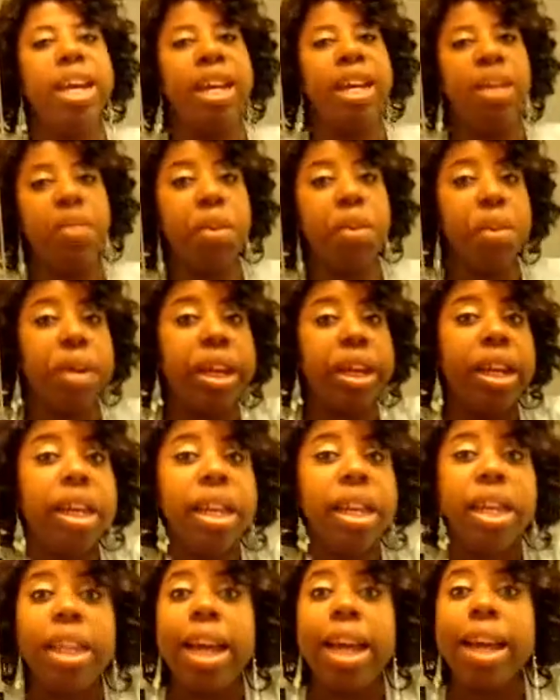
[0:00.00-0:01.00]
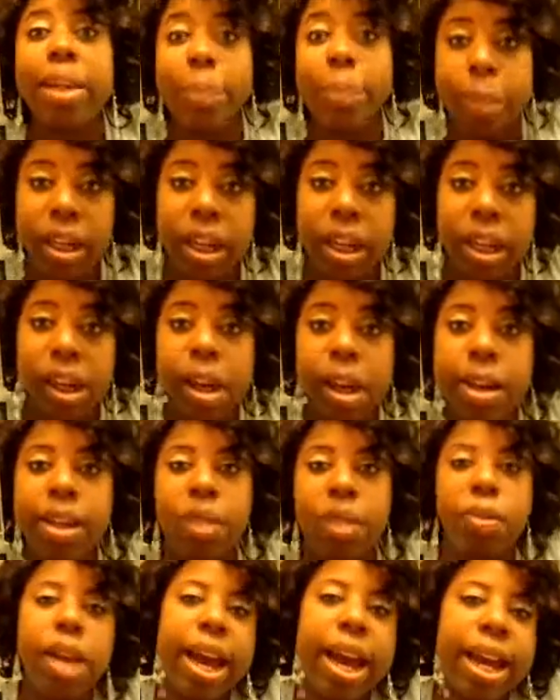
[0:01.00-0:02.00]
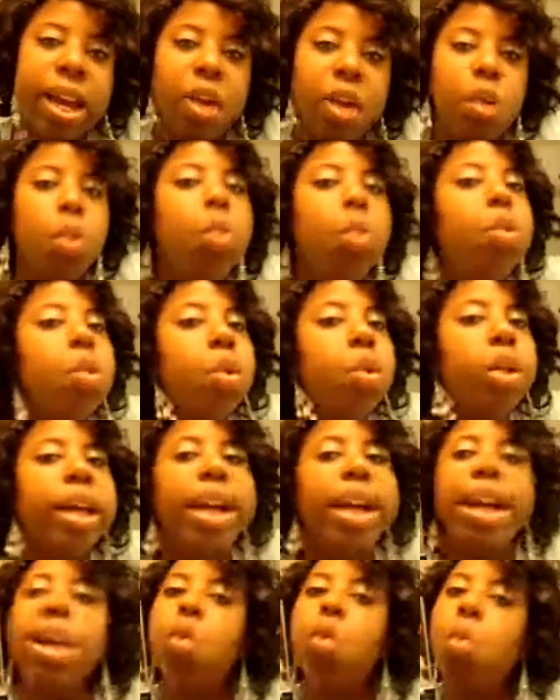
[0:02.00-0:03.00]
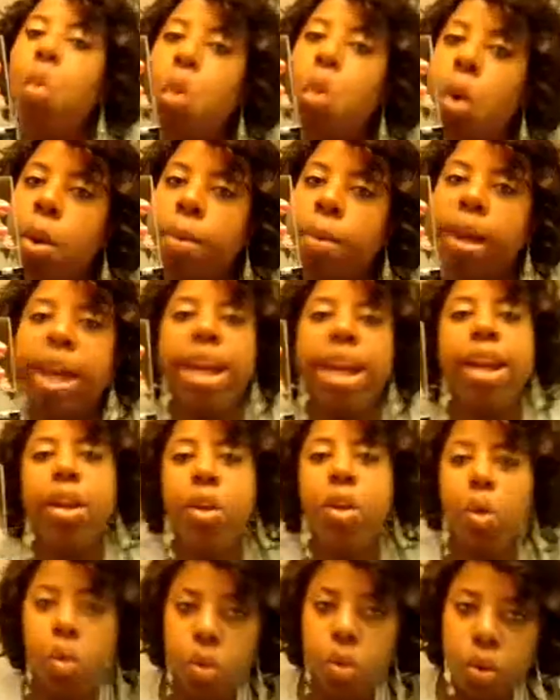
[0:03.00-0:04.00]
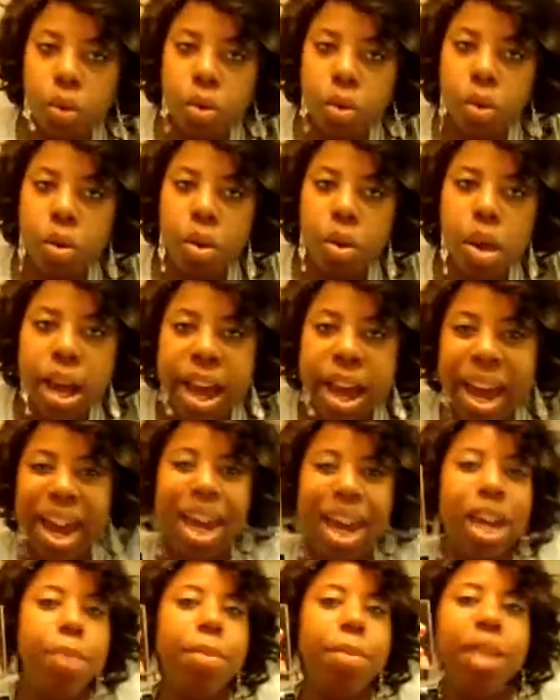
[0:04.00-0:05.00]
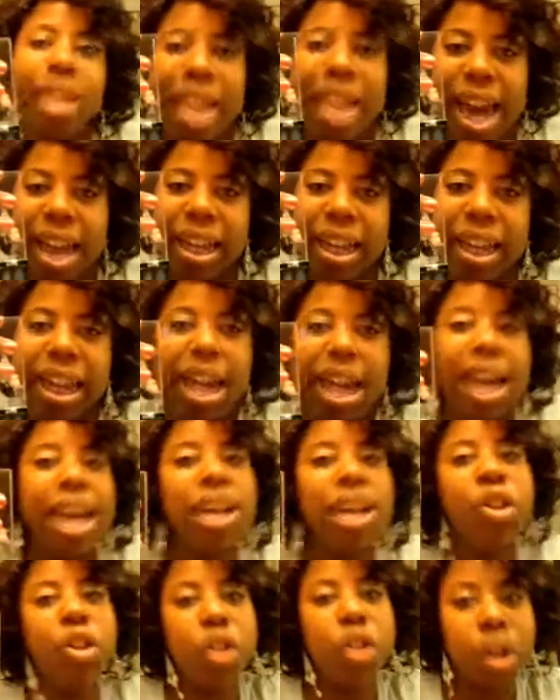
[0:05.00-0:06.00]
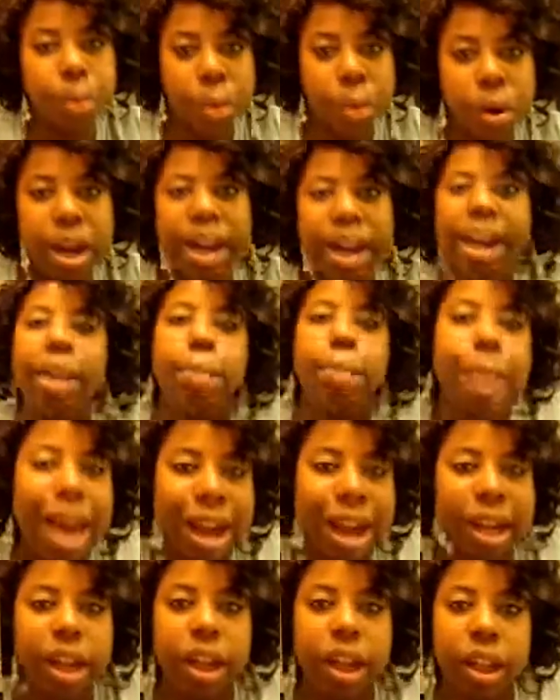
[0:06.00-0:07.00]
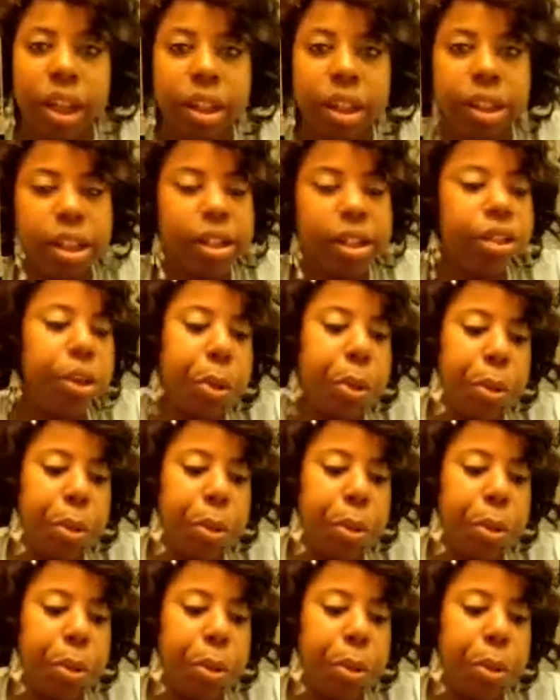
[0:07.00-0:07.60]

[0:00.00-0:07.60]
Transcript: And if you're anything like me, you like cool and warm and neutral and metallic and shimmer and matte colors.